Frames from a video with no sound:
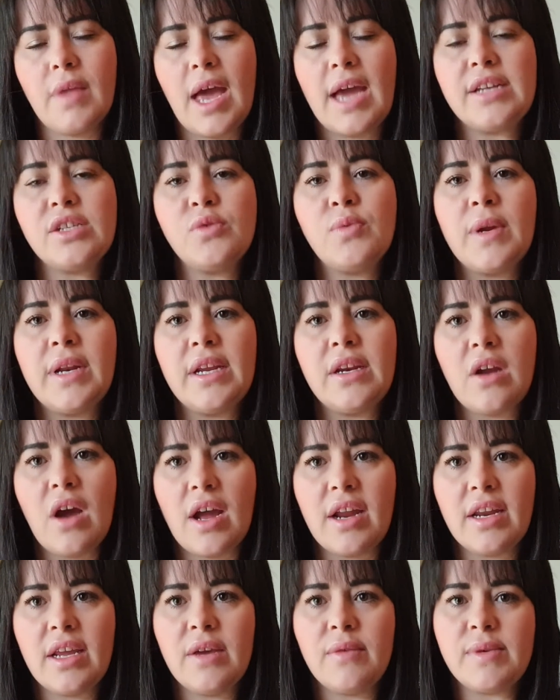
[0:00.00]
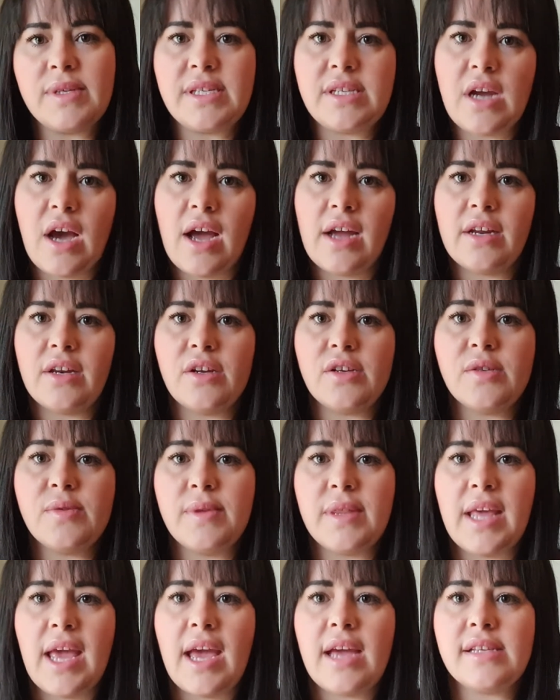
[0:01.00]
At 29, he was diagnosed
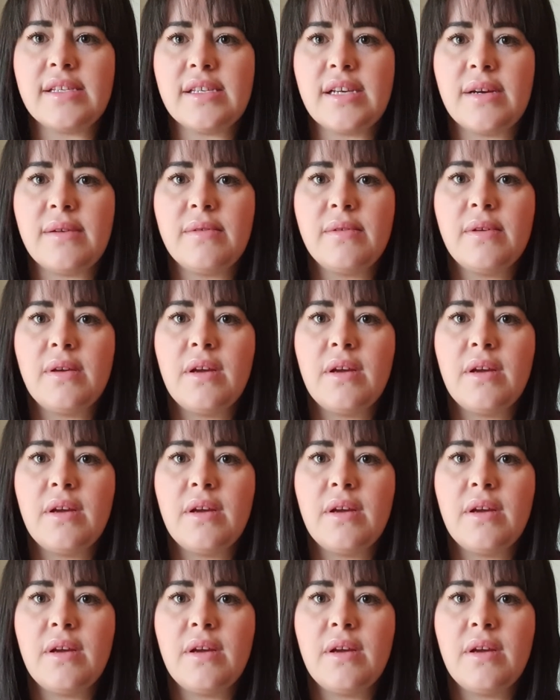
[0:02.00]
with cancer.